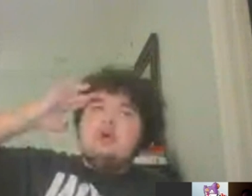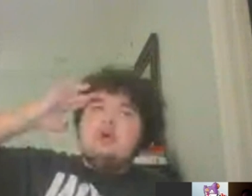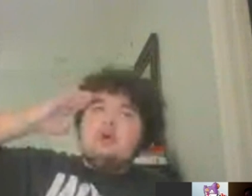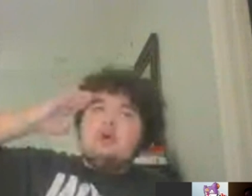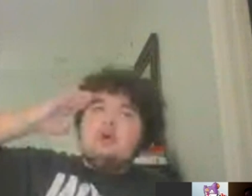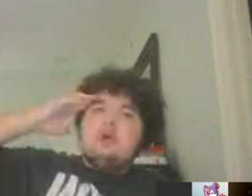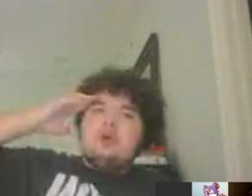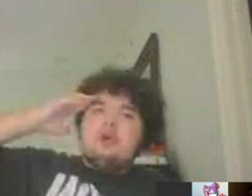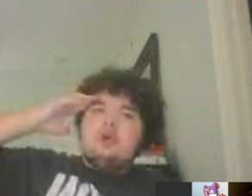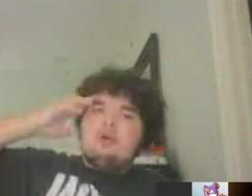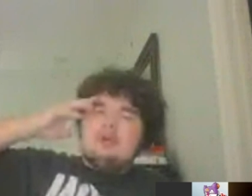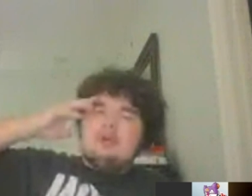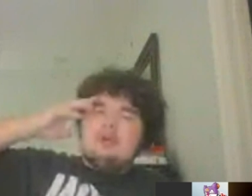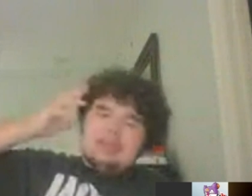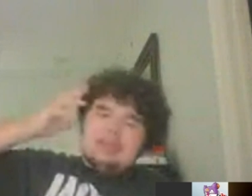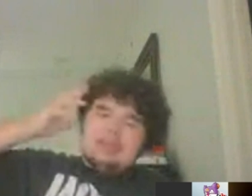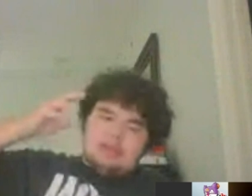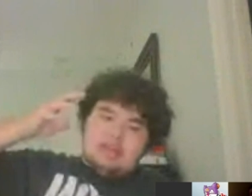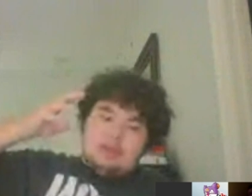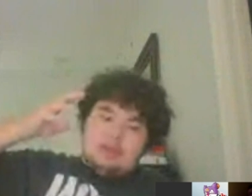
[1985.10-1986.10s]
or
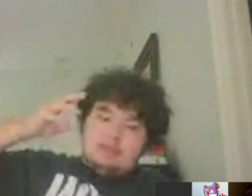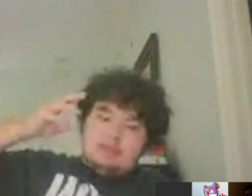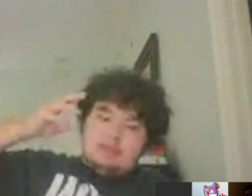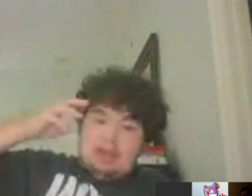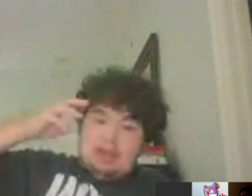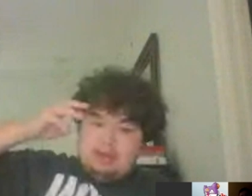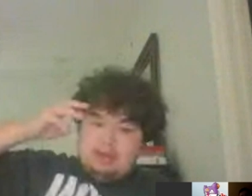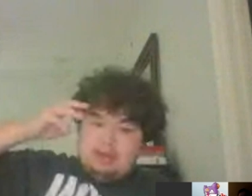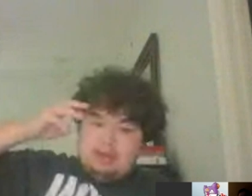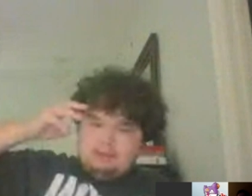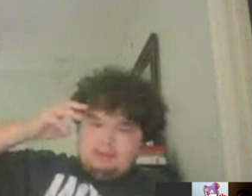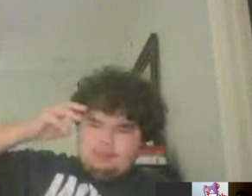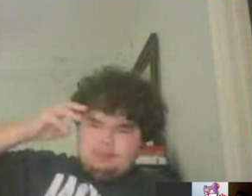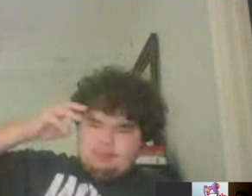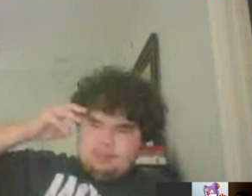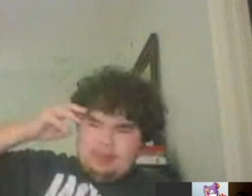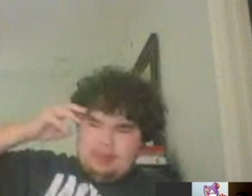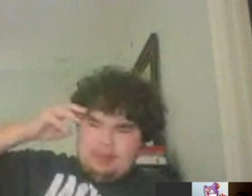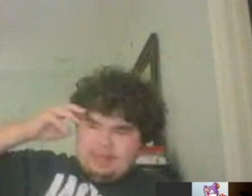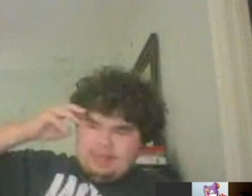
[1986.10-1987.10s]
at
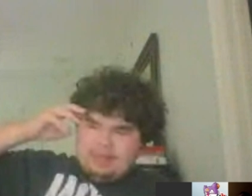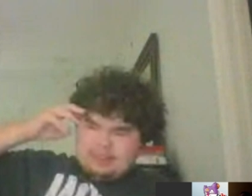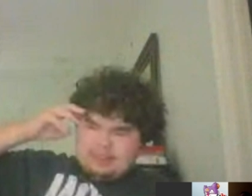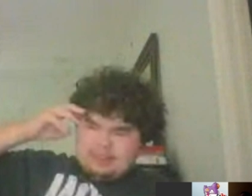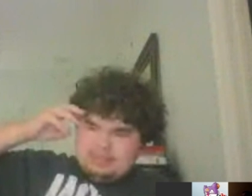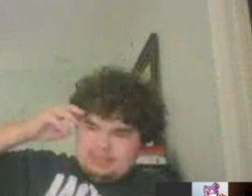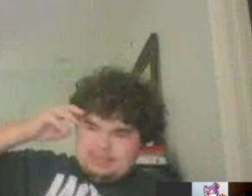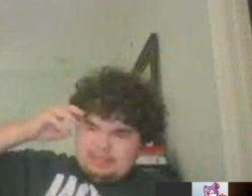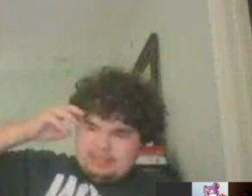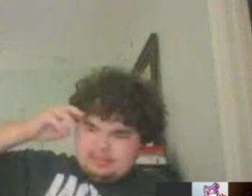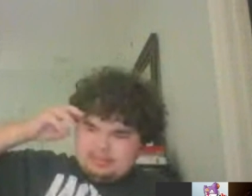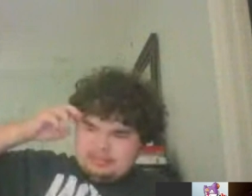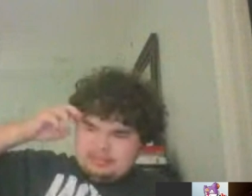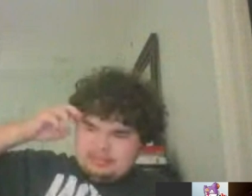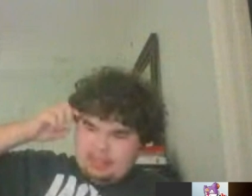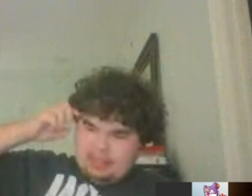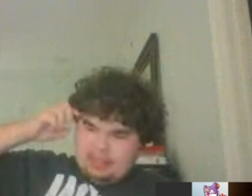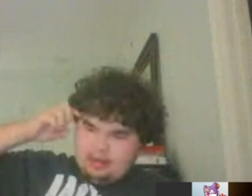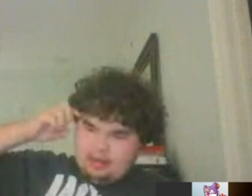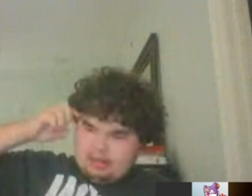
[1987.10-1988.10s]
best it's
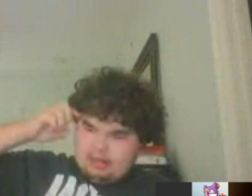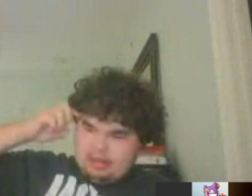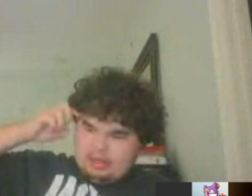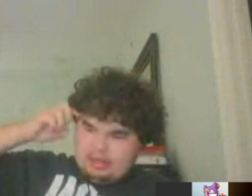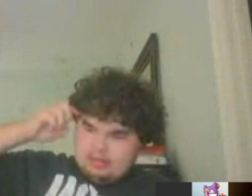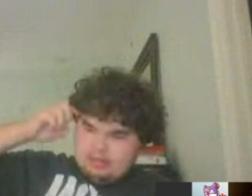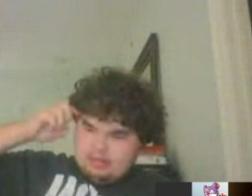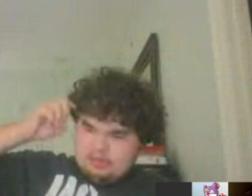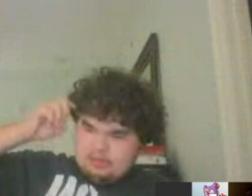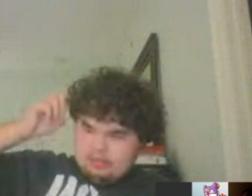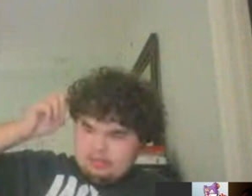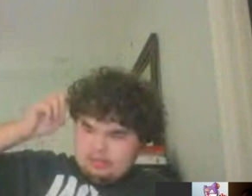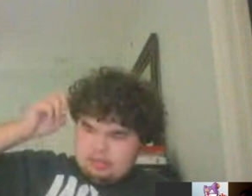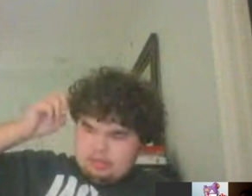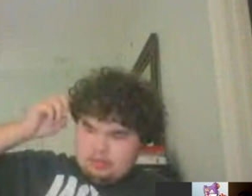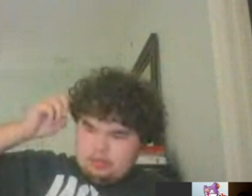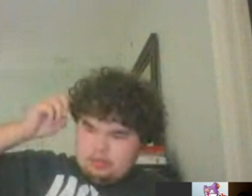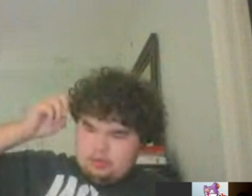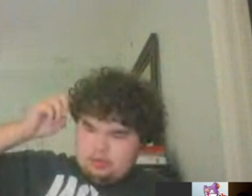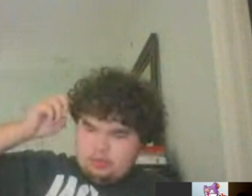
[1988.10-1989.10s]
Saturday.
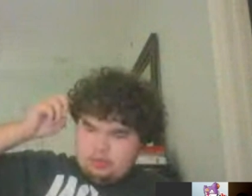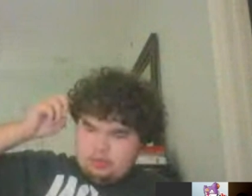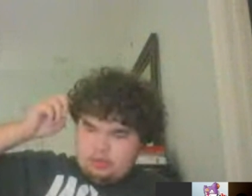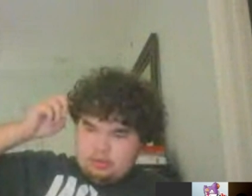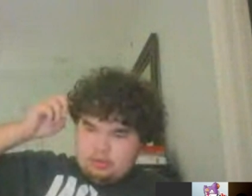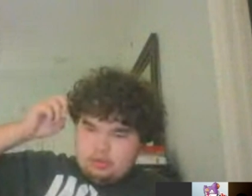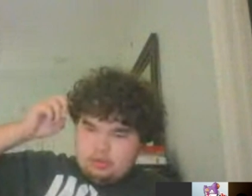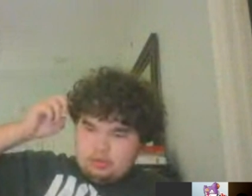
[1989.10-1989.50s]
So